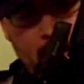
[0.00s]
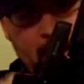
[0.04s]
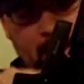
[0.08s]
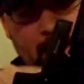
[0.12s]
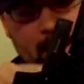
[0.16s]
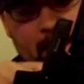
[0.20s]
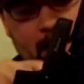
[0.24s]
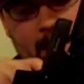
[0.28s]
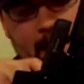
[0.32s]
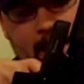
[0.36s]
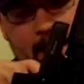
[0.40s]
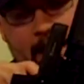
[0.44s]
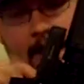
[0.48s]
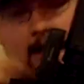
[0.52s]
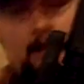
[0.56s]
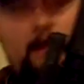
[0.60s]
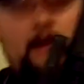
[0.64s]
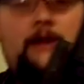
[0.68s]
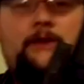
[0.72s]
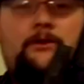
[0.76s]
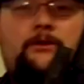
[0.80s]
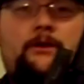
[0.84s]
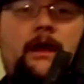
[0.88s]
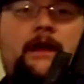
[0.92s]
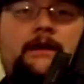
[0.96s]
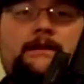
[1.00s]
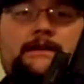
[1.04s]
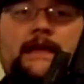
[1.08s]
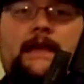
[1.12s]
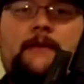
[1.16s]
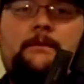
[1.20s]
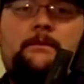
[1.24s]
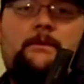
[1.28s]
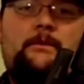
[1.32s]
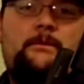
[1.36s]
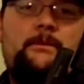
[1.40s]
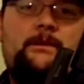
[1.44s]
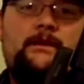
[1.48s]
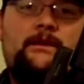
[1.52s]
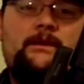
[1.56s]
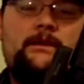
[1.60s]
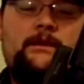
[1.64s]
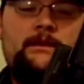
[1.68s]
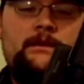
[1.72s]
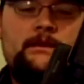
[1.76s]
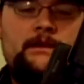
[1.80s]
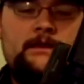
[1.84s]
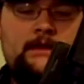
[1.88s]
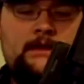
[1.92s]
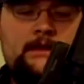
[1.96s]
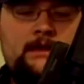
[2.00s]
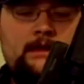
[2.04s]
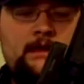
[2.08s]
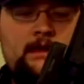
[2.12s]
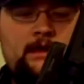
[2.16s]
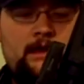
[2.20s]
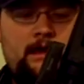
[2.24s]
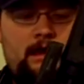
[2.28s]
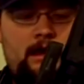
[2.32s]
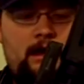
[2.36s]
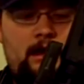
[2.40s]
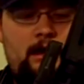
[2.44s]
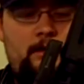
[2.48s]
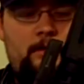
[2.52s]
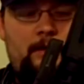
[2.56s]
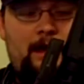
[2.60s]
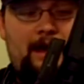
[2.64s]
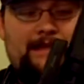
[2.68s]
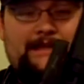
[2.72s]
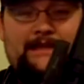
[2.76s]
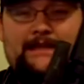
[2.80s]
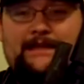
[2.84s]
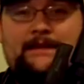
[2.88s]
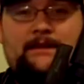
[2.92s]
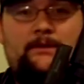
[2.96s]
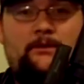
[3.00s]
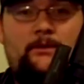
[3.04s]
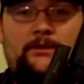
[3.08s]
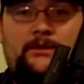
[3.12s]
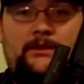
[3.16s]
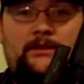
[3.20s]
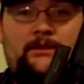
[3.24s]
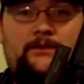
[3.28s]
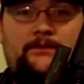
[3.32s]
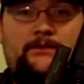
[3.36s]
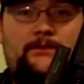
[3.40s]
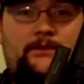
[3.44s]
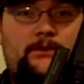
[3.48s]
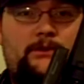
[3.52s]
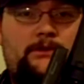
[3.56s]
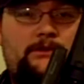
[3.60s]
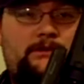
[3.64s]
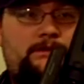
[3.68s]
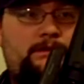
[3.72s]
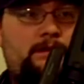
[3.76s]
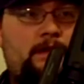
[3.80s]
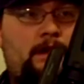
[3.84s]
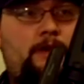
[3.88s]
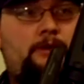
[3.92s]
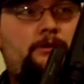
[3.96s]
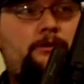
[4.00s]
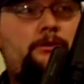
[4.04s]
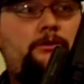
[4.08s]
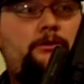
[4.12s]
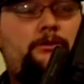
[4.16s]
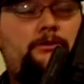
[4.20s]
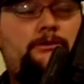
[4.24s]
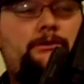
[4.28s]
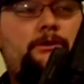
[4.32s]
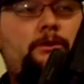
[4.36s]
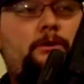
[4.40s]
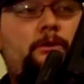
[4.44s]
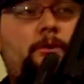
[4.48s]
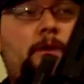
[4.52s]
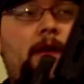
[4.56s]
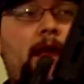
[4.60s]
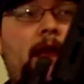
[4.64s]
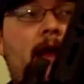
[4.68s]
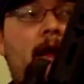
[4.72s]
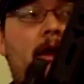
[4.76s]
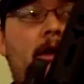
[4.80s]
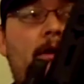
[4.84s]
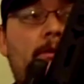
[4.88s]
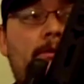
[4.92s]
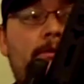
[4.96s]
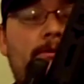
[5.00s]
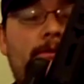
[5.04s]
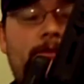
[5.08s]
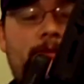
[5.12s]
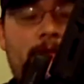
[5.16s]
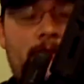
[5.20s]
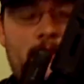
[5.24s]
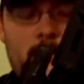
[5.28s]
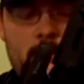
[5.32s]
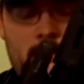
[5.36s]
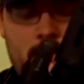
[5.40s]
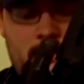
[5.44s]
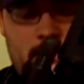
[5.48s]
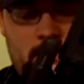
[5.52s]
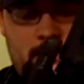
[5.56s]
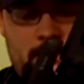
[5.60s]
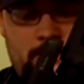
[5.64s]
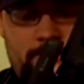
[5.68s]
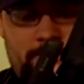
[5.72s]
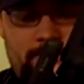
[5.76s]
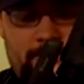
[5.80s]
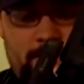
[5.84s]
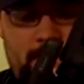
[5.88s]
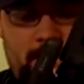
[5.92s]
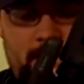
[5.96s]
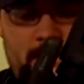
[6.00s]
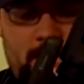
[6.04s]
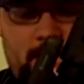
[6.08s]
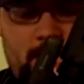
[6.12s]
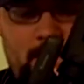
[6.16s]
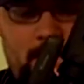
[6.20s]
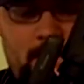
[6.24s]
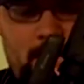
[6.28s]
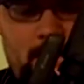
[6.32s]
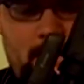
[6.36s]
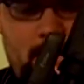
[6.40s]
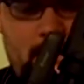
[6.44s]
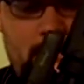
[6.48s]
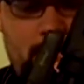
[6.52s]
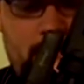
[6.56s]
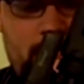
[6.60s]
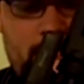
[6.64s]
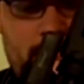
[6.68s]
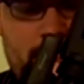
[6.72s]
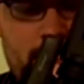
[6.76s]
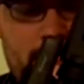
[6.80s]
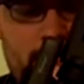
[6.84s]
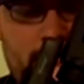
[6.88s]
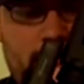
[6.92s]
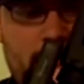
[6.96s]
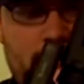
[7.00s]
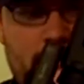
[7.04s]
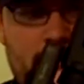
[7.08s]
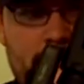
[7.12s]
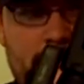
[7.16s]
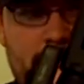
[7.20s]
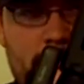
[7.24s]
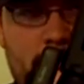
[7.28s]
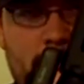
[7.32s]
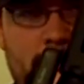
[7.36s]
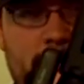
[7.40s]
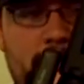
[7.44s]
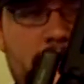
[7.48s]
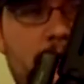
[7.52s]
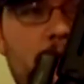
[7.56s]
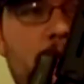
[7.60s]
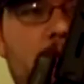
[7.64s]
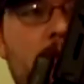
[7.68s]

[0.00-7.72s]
and I got a cracked hammer pin. I did it within the first 100 or so rounds of the 22